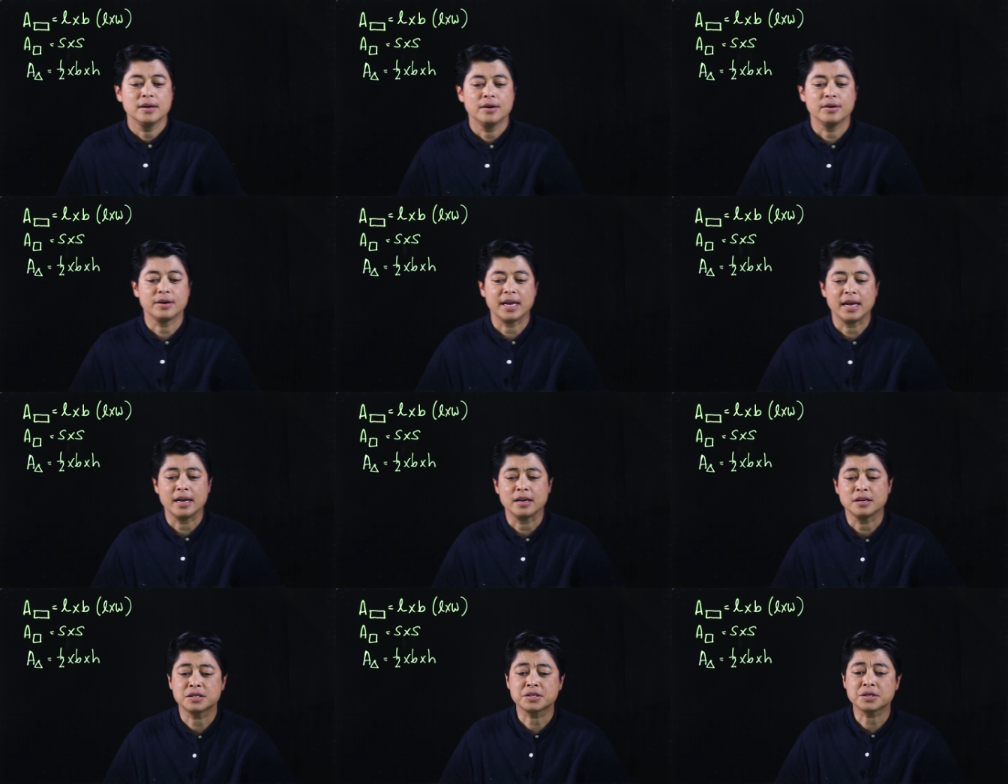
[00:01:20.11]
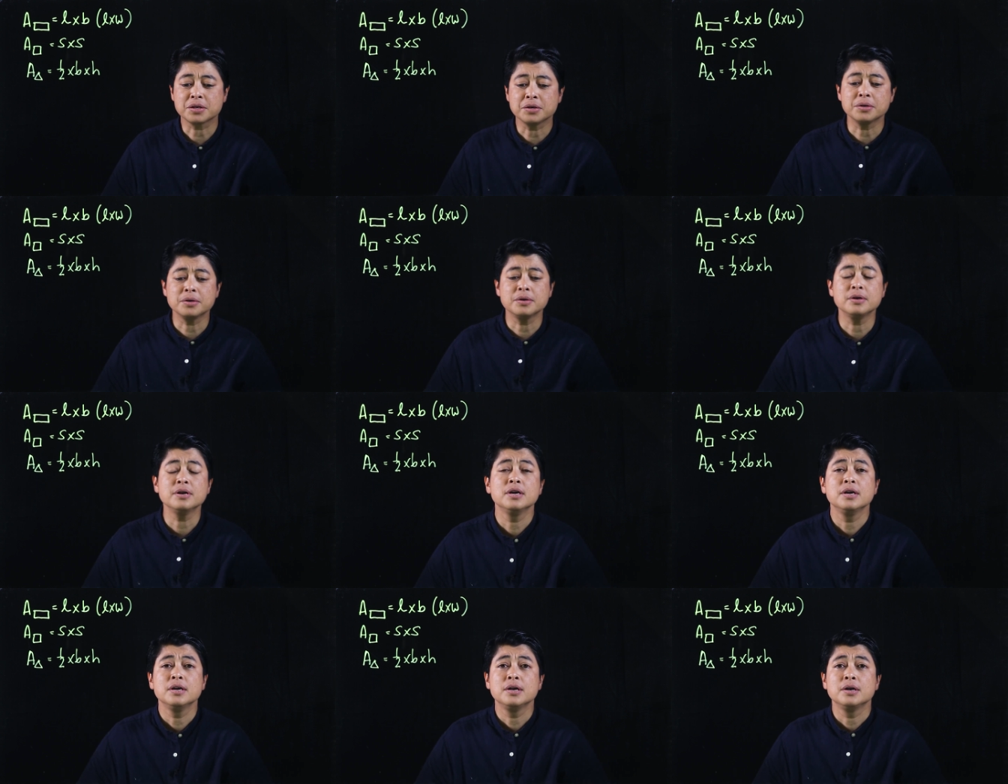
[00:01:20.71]
Okay,
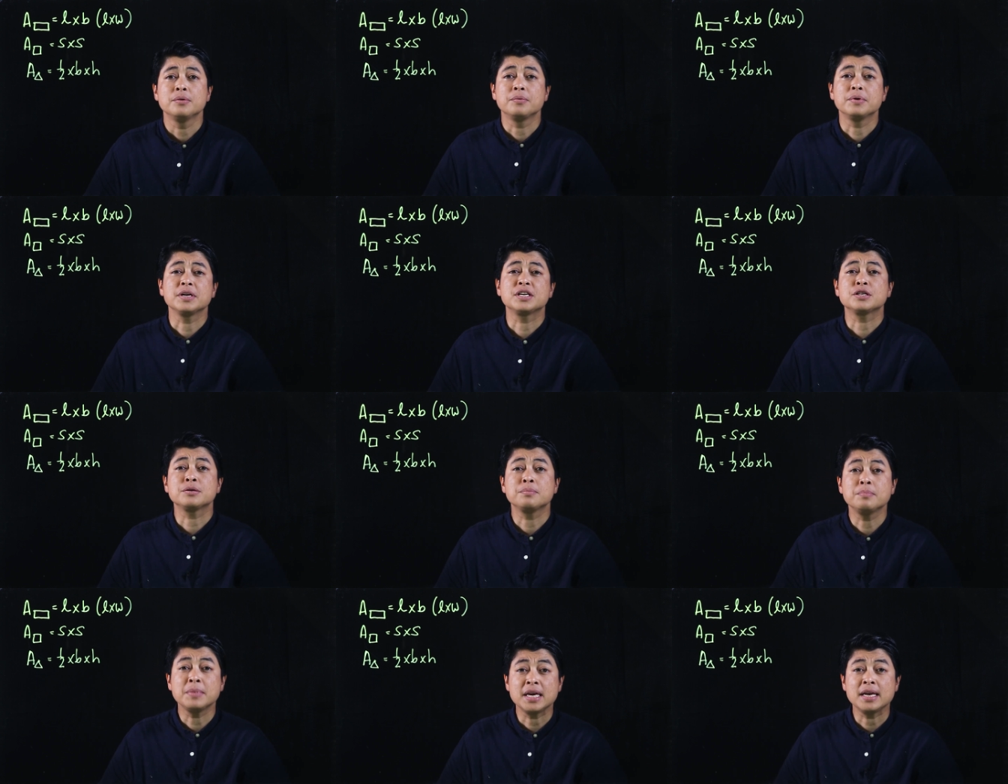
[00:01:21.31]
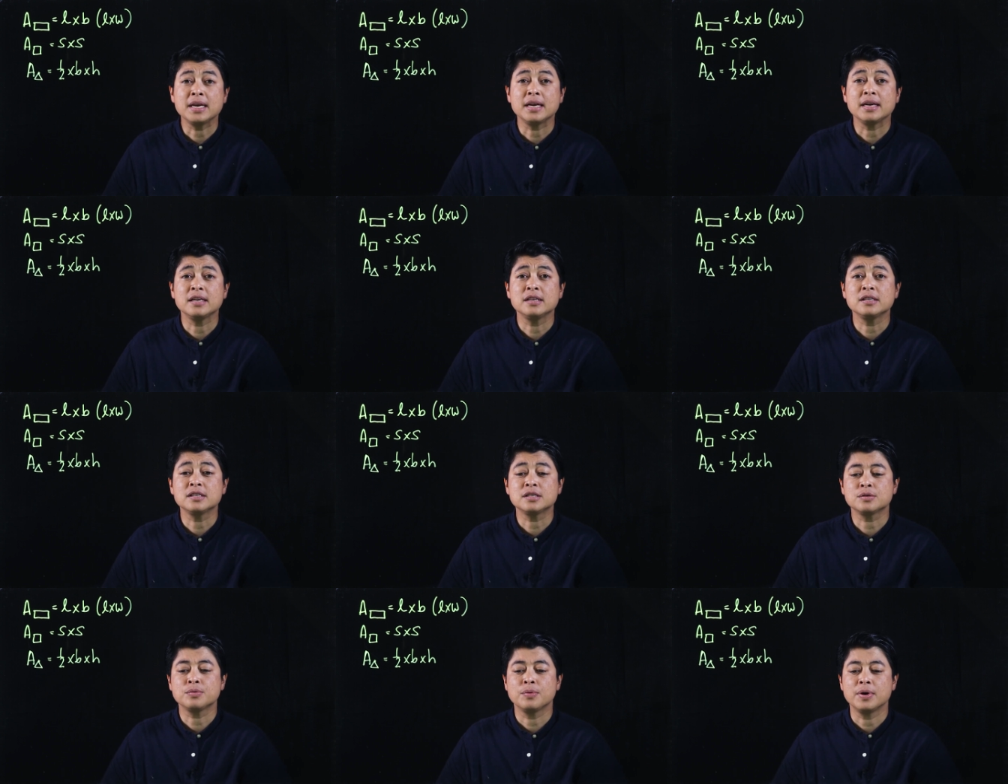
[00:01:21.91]
so which
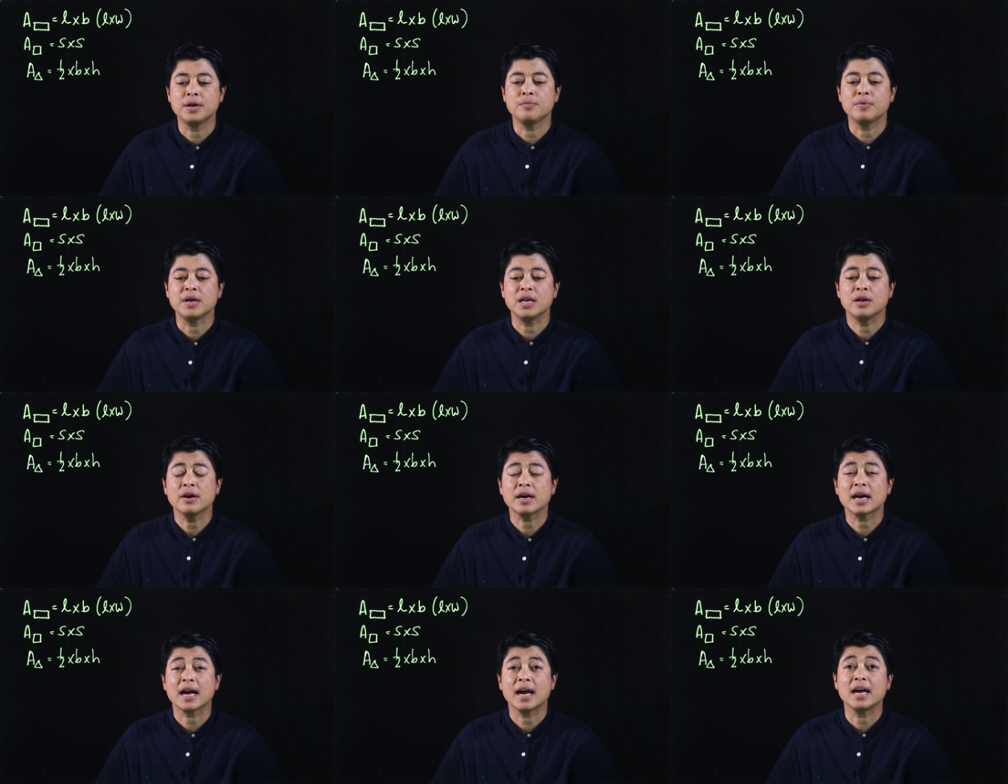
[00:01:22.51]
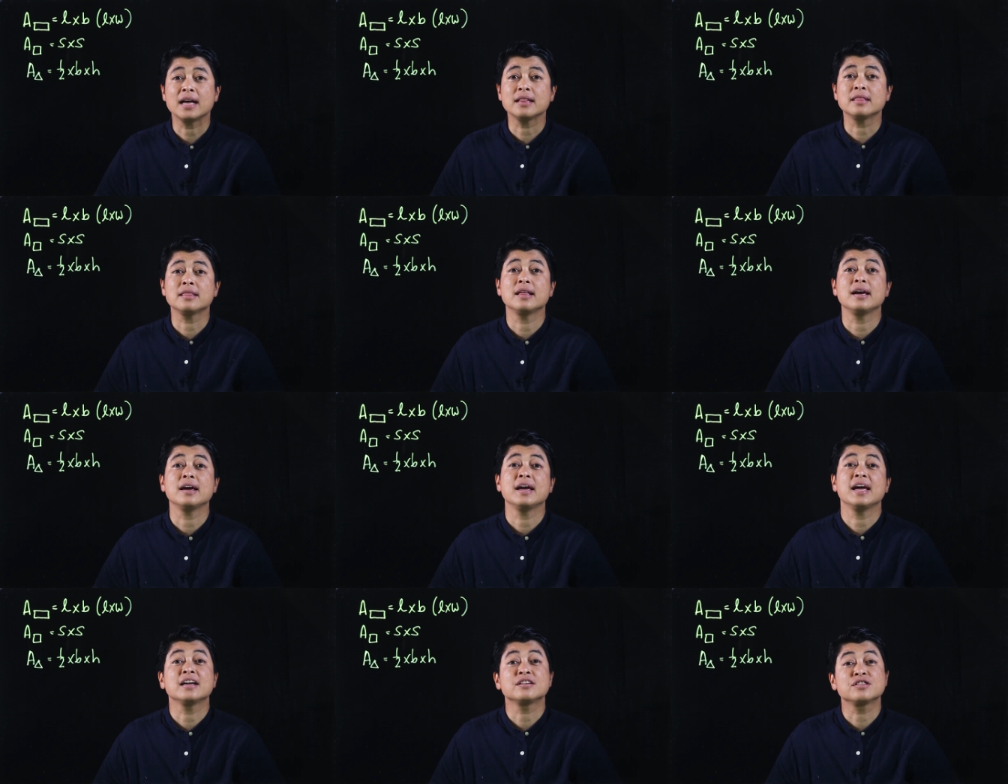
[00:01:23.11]
means when we look at
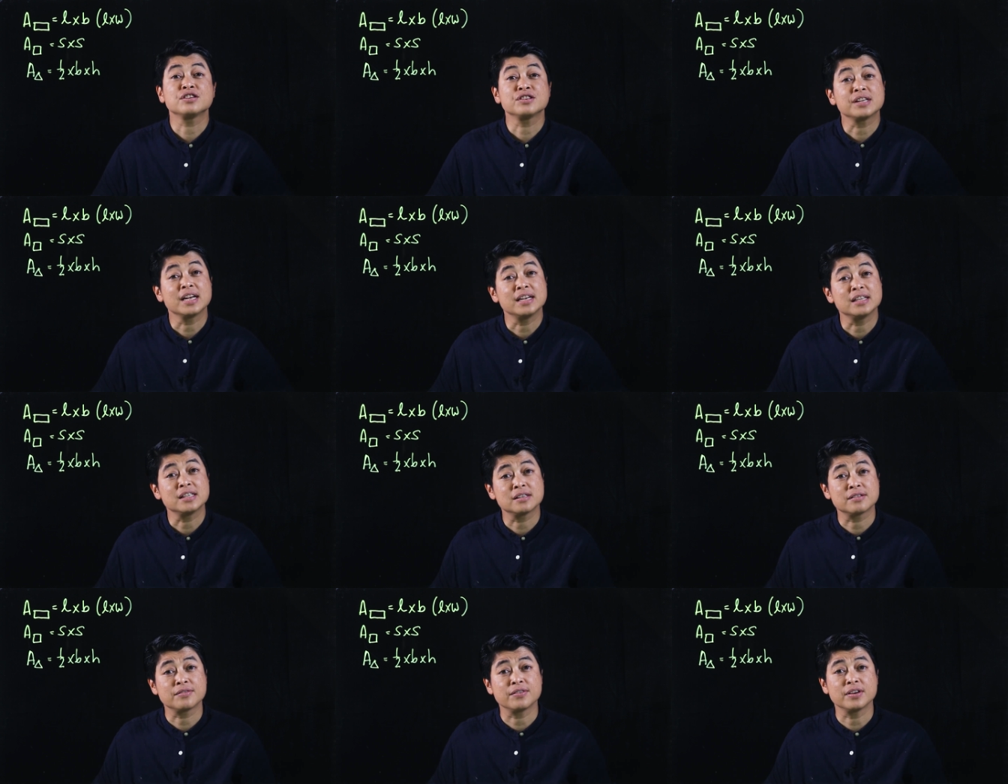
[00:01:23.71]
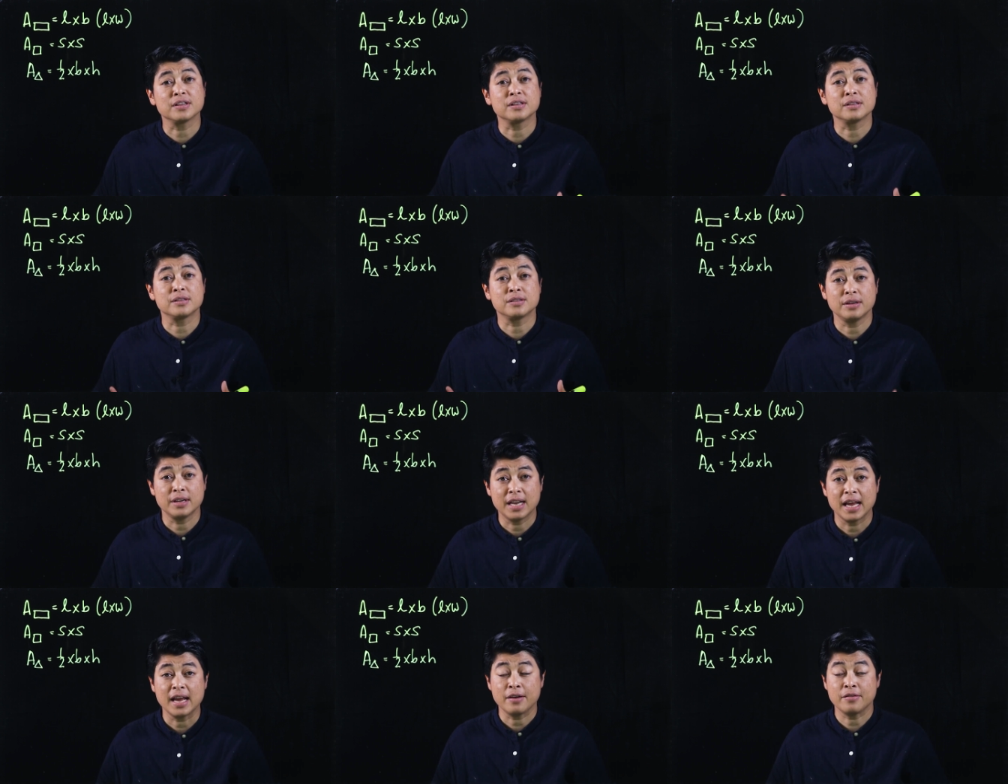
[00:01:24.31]
the exercises for
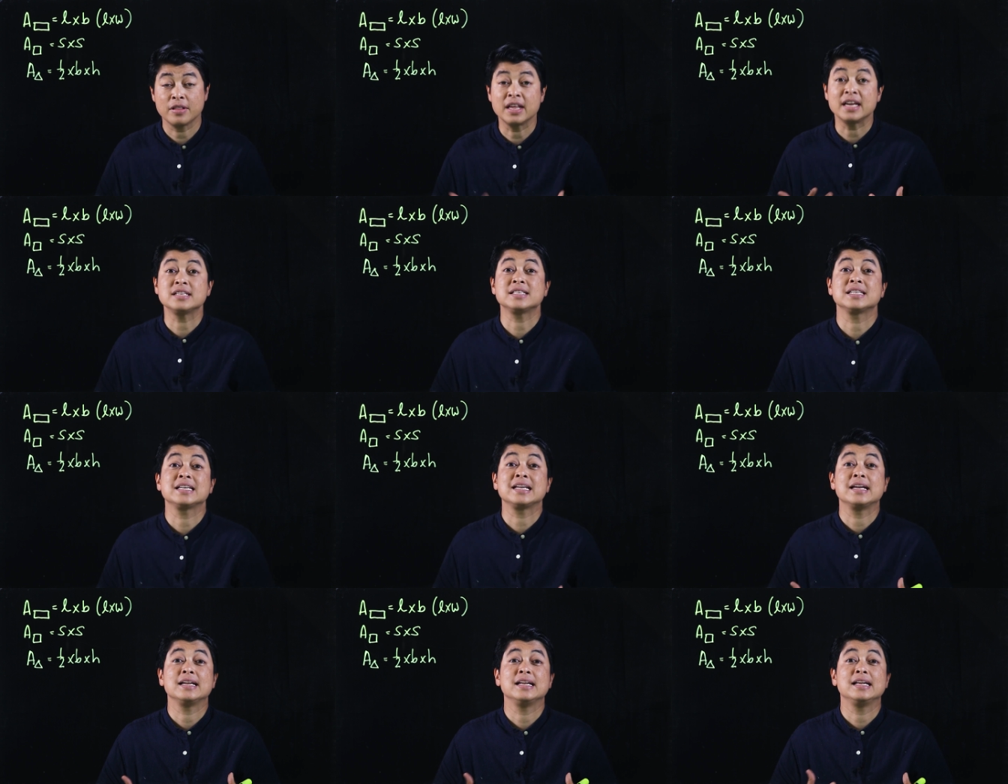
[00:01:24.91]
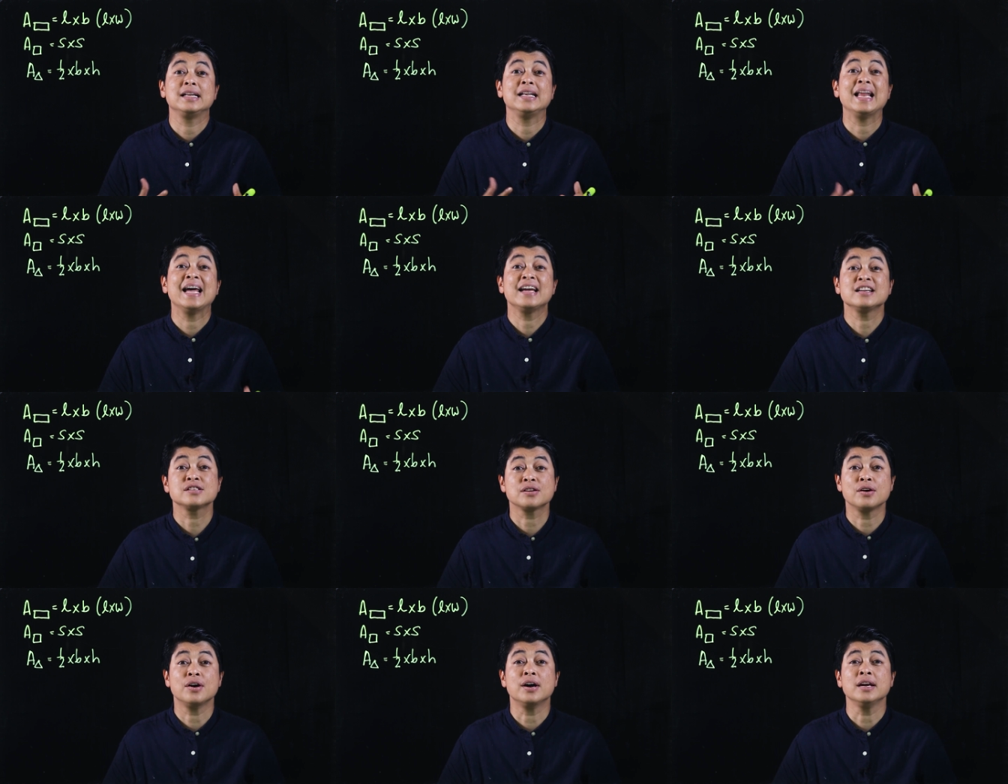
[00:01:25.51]
today, this
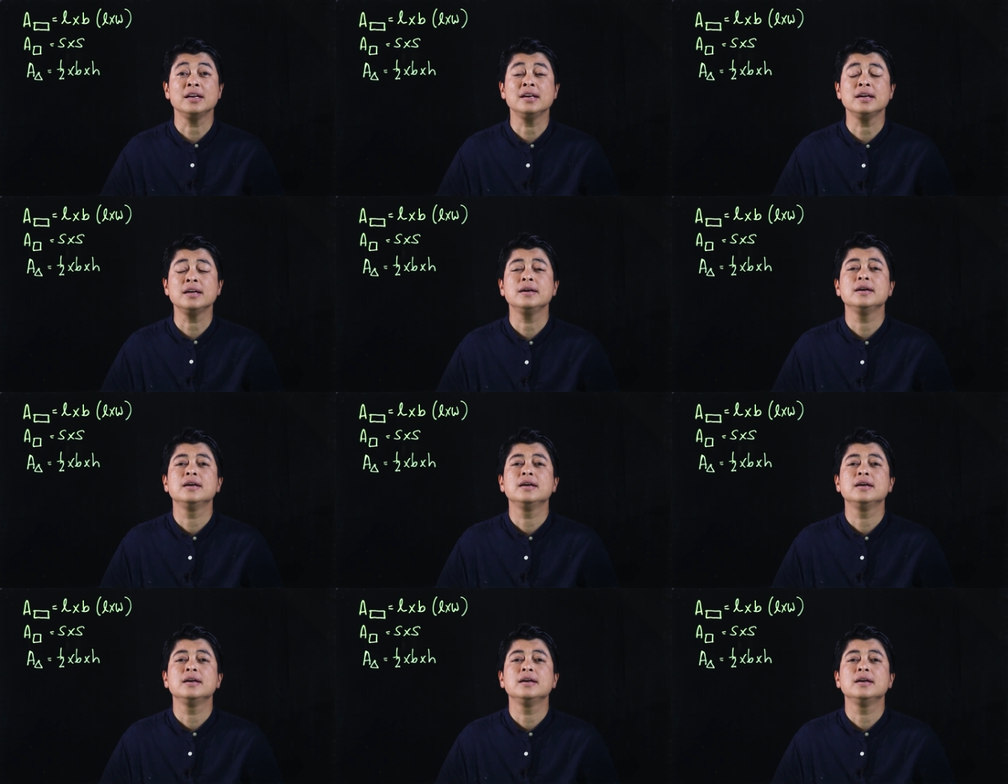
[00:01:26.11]
lesson,